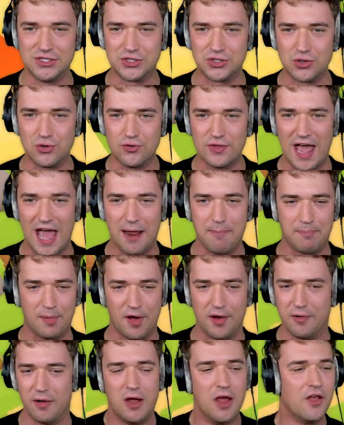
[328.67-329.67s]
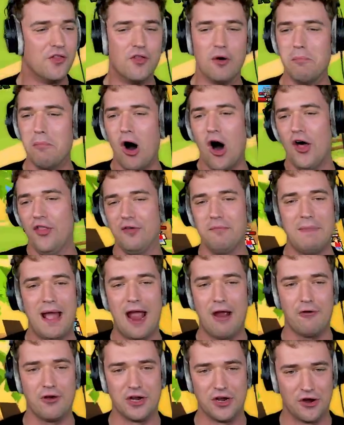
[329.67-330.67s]
to do that, but the more the
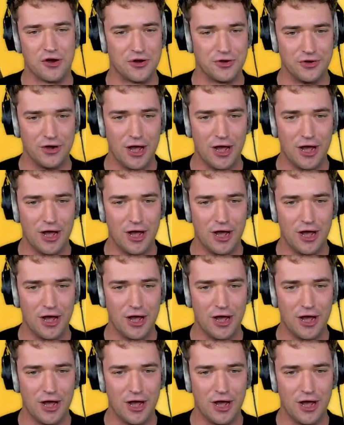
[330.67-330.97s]
merrier, you